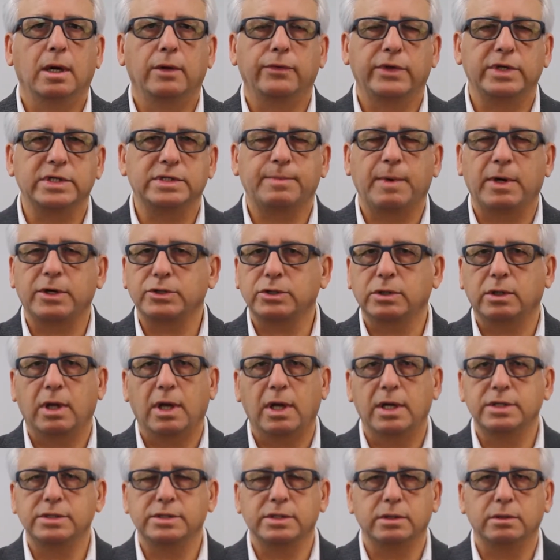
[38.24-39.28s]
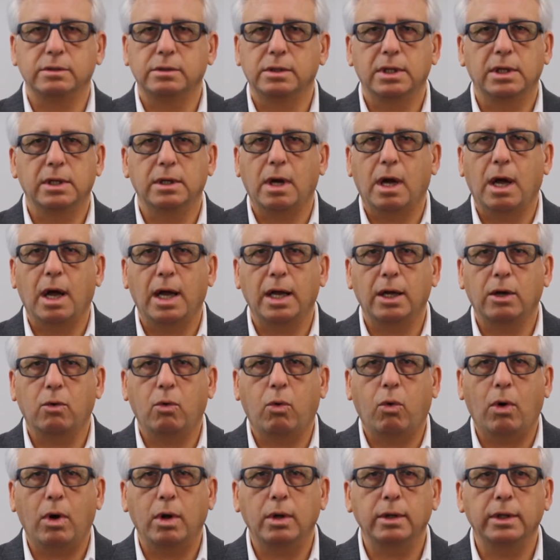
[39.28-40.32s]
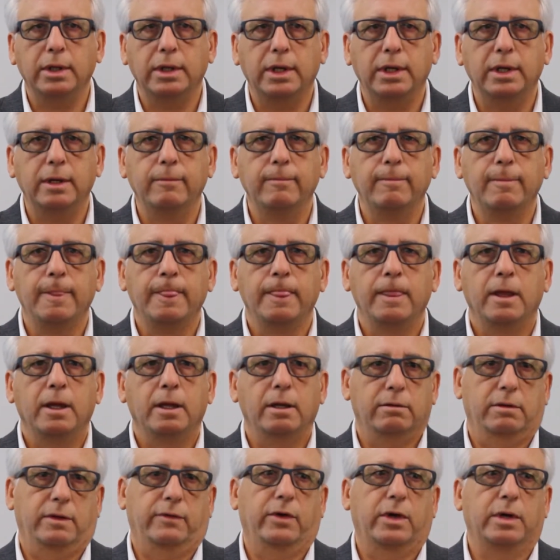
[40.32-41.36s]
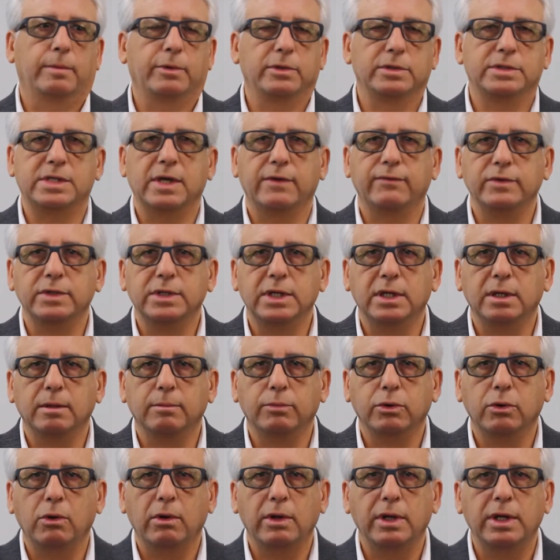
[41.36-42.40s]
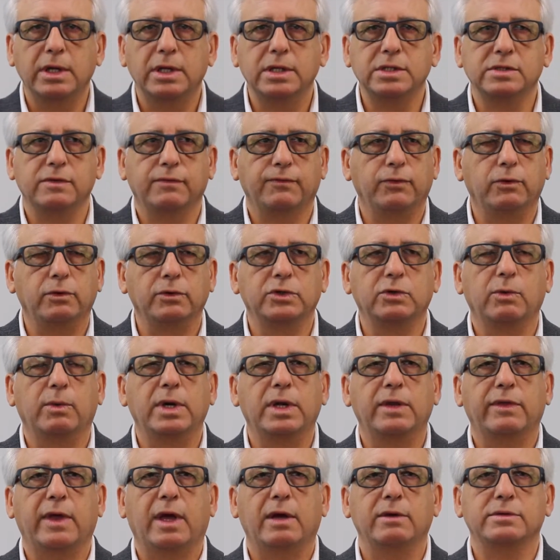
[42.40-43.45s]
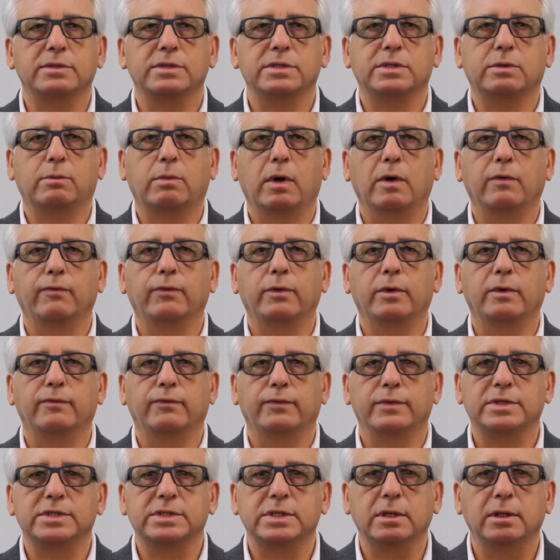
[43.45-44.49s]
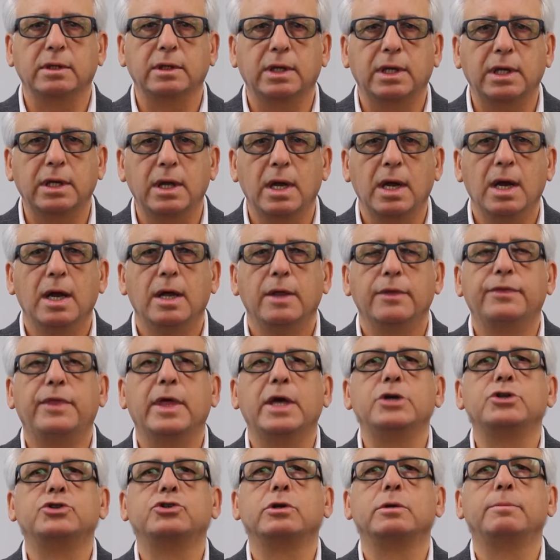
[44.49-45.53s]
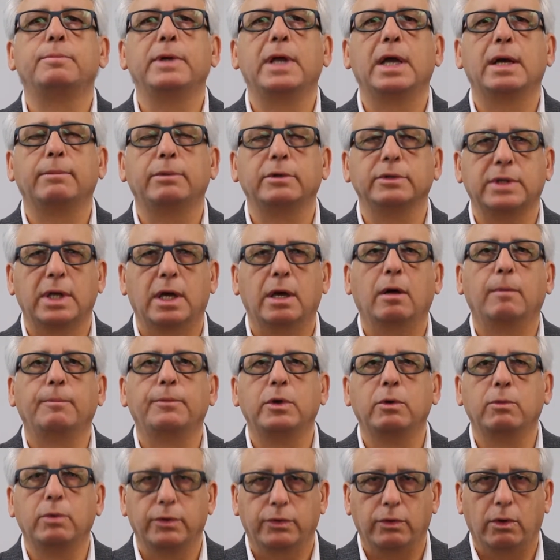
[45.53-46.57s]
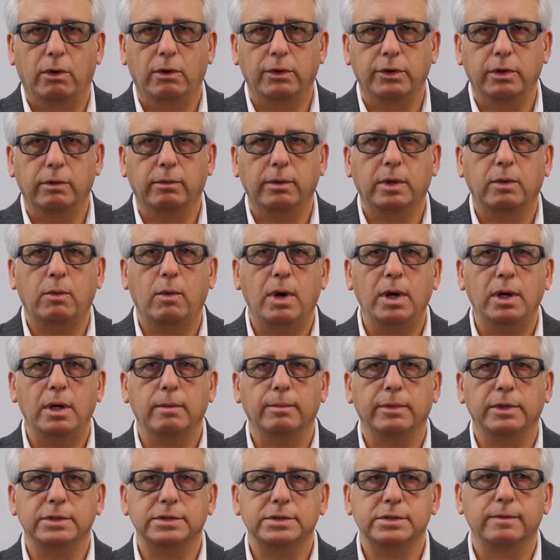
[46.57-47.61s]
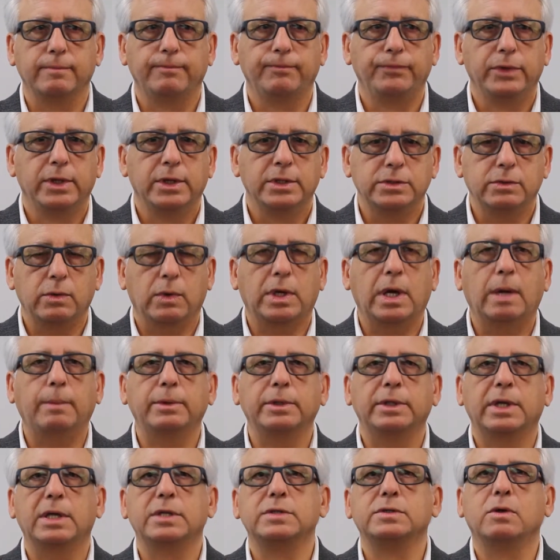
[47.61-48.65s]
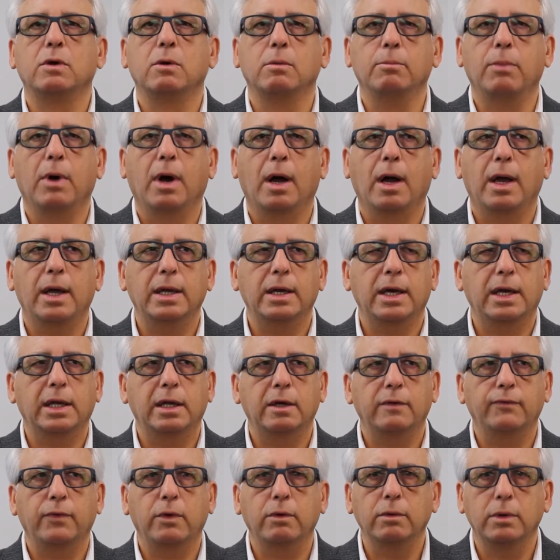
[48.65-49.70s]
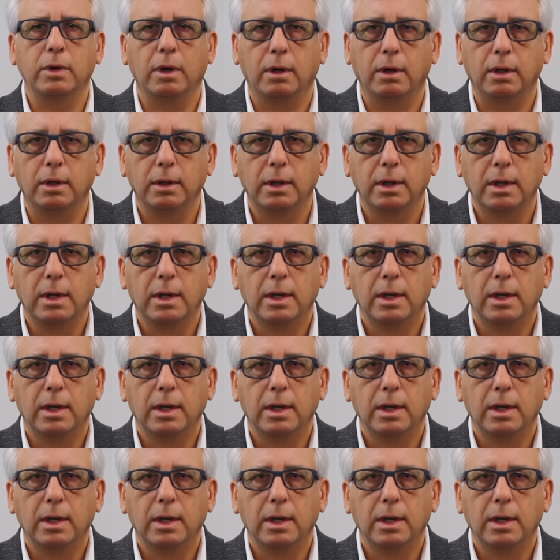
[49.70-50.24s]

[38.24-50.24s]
They specialize in high quality. They've got about 17 employees, a full 20,000 square foot facility. They should be able to help you with all your requirements. So a couple days go by, and I get a phone call.